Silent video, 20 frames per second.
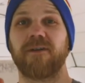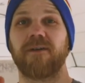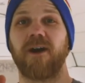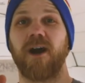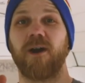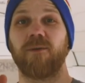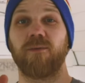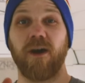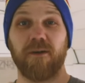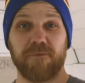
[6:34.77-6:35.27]

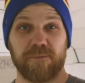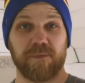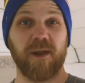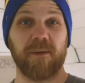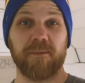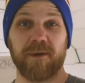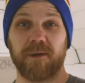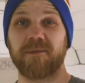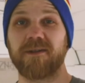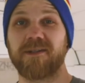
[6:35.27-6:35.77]
our rough
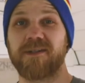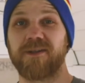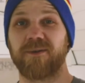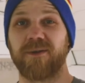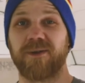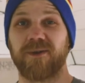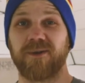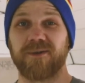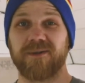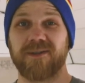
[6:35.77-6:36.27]
plumbing
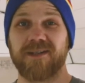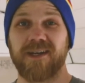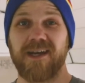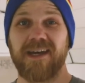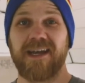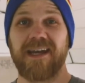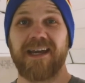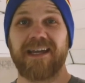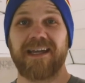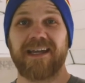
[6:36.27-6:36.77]
materials,
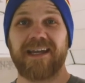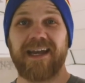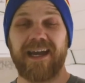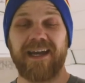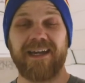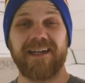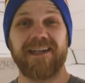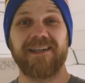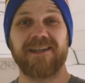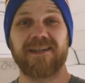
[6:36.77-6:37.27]

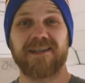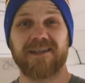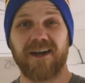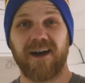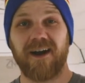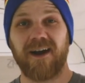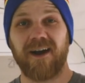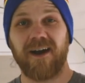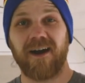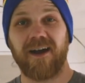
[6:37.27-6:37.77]
Katie
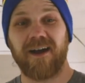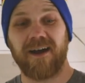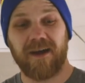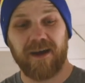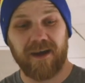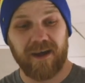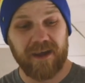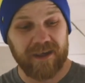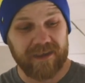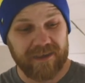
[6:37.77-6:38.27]
saw
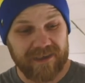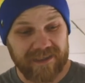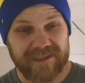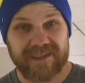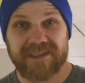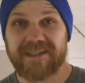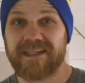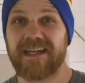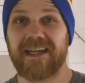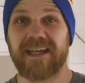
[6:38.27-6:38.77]
the
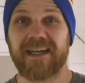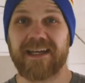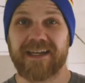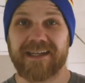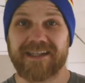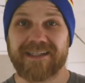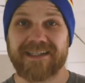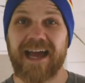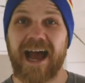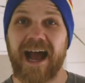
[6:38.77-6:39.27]
sink,
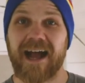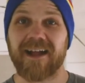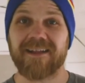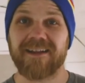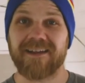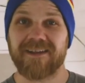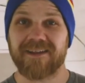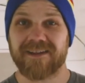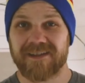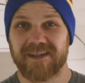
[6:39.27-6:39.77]

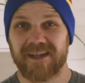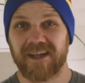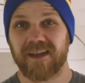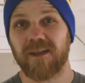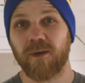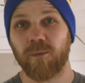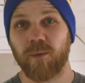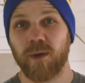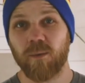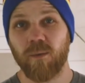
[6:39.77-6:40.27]
exactly the
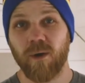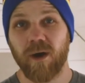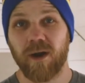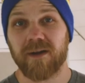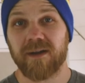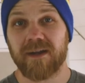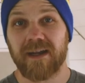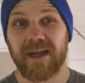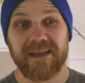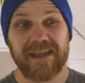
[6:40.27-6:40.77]
sink that we
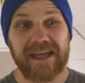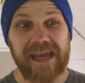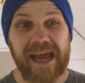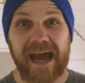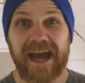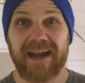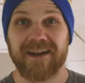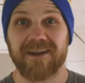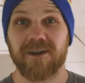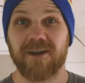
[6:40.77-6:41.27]
wanted, and they
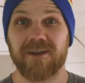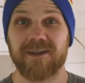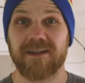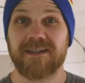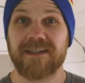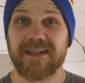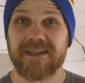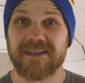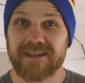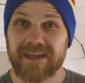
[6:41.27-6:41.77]
had it on a
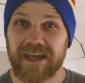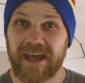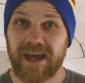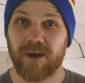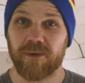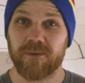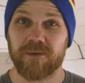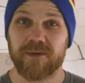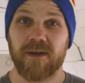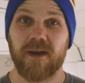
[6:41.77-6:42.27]

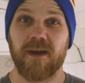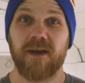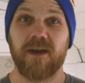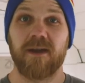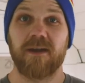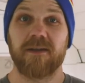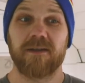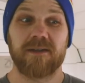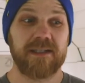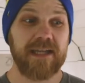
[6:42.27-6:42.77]
discount
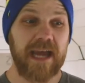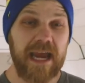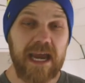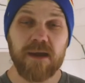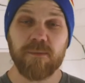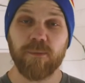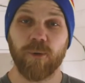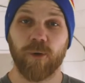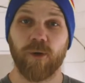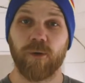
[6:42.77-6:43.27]

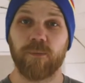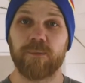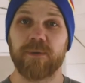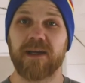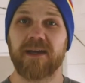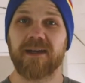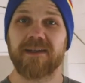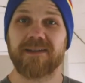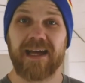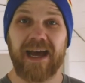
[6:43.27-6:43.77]
table
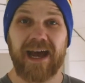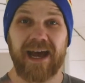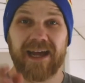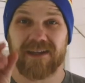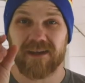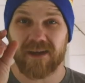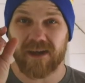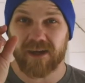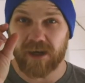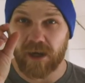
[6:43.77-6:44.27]
because it
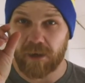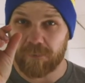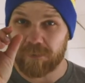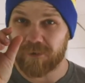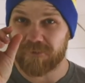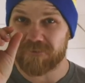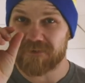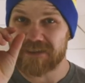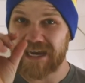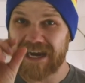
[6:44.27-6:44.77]
had a
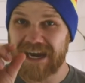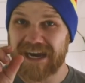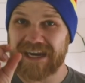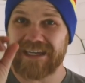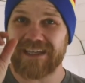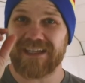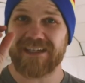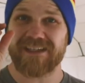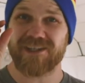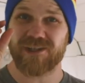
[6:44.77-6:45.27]
couple of
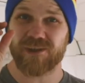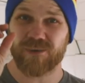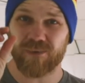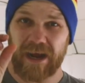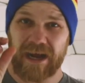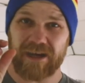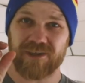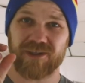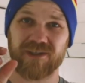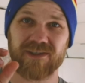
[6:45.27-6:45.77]
tiny
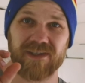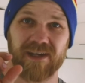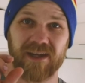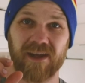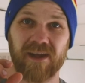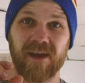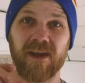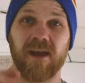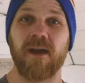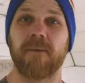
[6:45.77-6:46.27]
scratches in
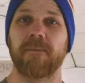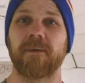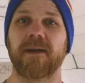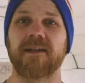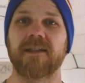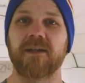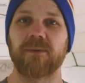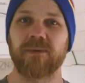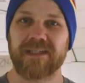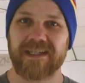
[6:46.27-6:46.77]
it
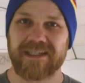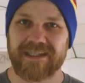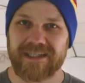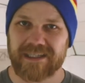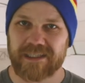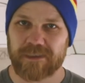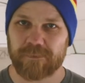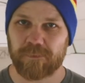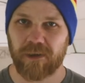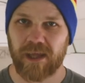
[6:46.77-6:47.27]
because it was a
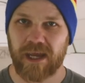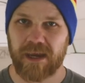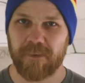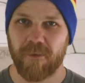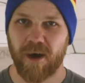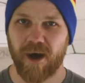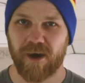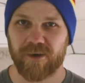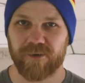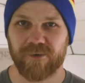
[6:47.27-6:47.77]
display
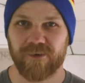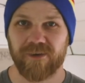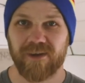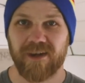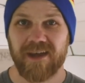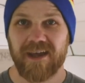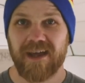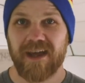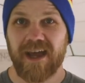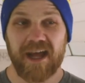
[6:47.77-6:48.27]
model.
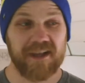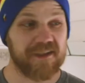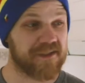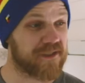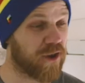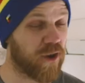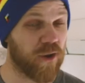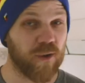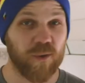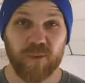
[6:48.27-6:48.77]
And
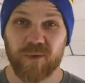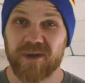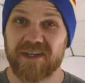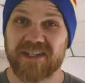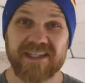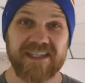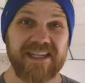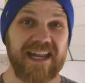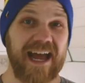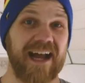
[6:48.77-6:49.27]
so we
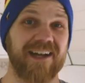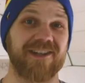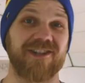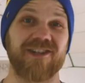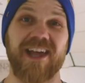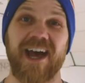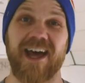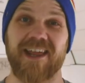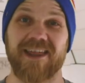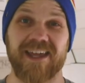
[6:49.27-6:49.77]

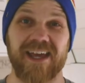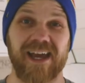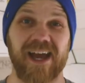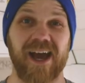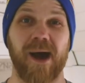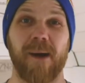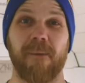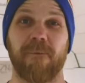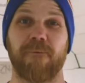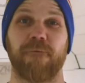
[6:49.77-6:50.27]
snatched that
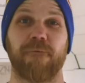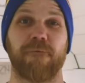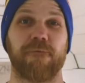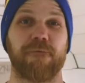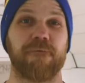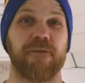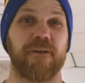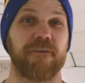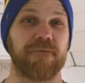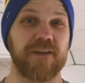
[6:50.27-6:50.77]
thing up for
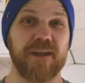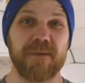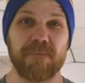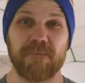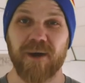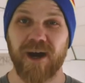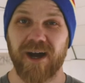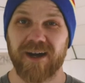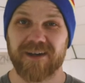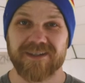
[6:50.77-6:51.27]
50
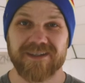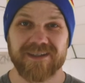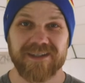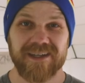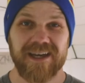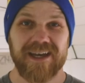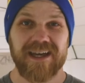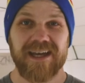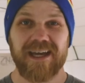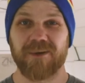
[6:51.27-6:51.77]

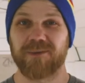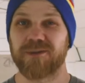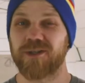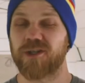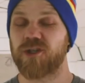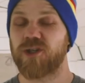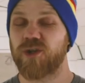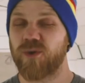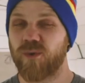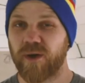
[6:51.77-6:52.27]
bucks. It was
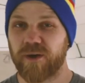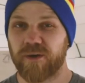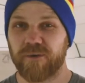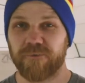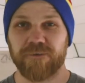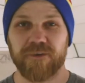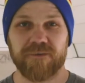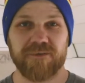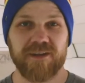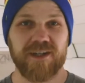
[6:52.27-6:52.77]
a
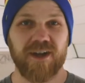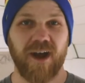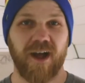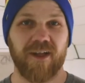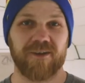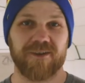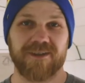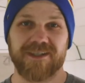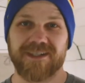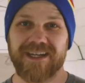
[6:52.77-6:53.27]

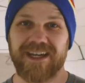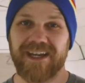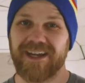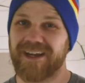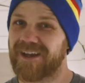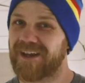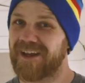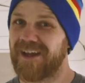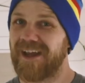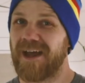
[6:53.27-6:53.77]
$250
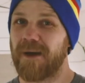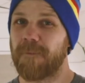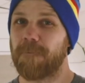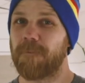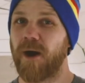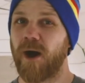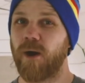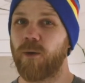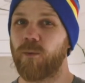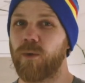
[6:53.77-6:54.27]
sink,
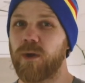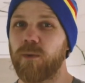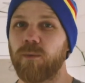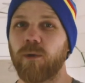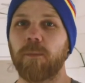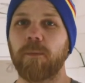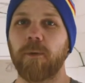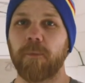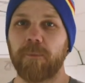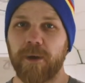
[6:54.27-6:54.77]
but we
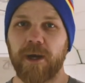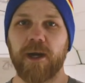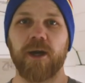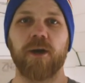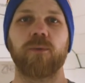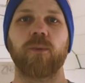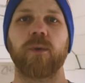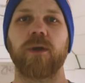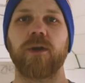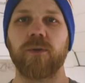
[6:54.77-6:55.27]
were
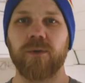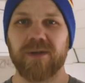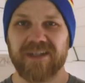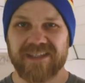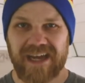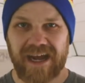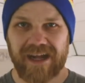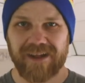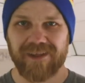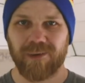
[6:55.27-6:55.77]
prepared. We knew
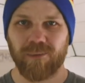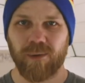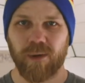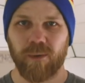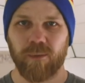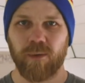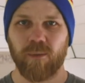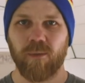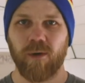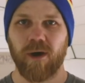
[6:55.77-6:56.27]
exactly
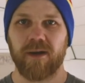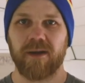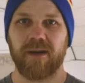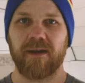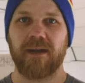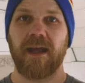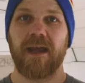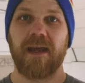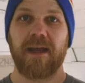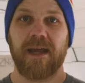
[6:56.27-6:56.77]
what we
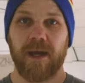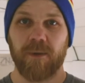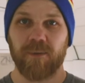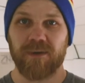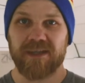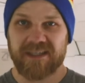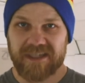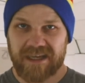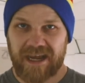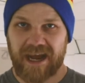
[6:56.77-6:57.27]
wanted, and
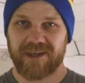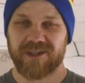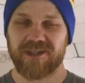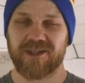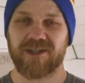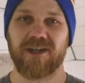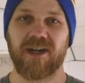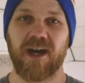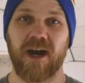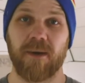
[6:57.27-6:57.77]
we
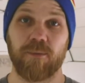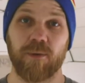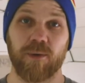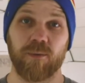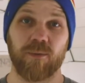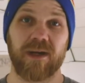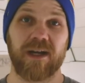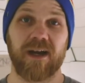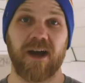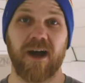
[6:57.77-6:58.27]
snatched it up
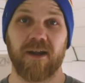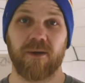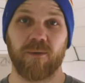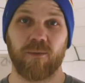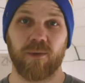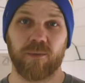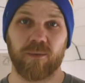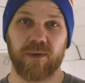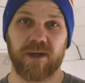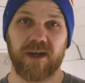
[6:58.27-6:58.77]
when we got
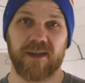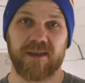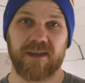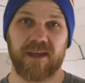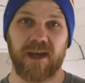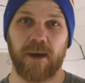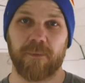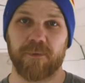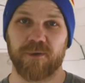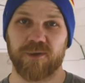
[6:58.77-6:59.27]

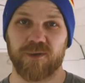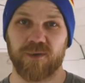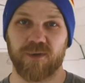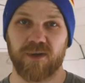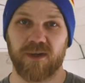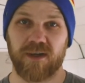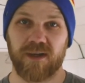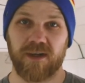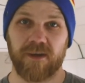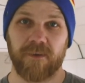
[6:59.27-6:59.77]
the
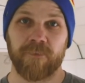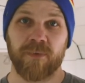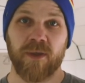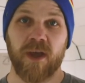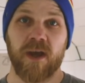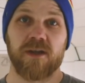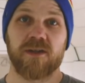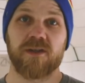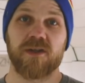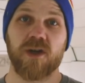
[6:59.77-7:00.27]
opportunity.
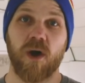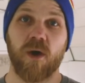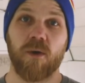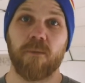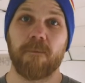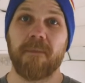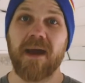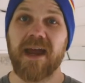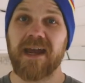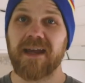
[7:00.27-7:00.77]

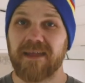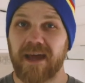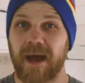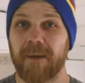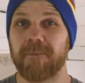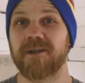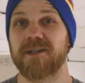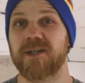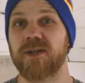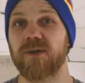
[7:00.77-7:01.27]
So make
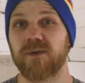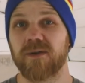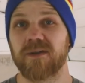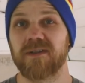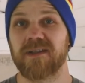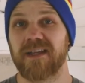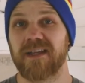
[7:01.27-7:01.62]
that materials